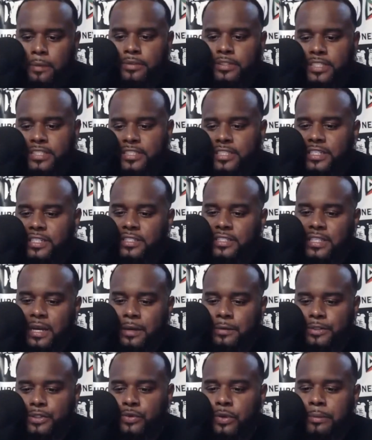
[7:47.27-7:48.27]
I was listening to
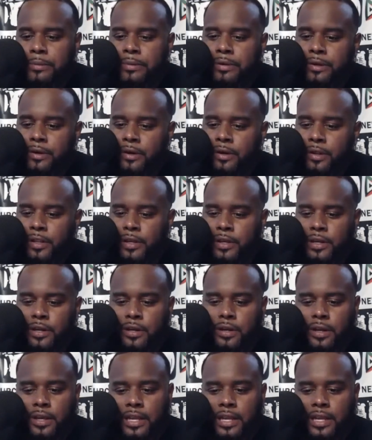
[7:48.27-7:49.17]
I was swimming earlier